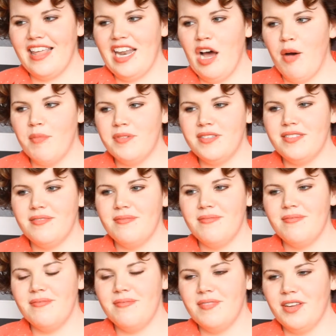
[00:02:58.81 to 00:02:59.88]
helps,
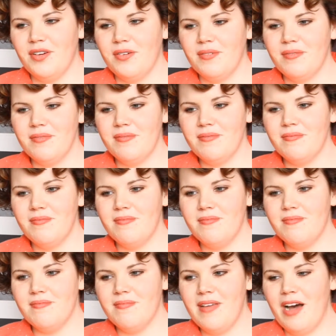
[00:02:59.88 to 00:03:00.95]
you know,
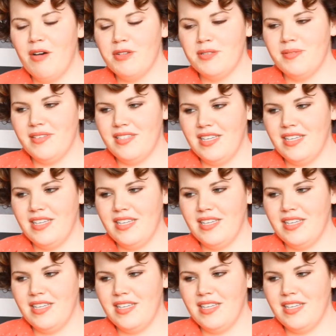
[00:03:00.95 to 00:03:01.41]
helps me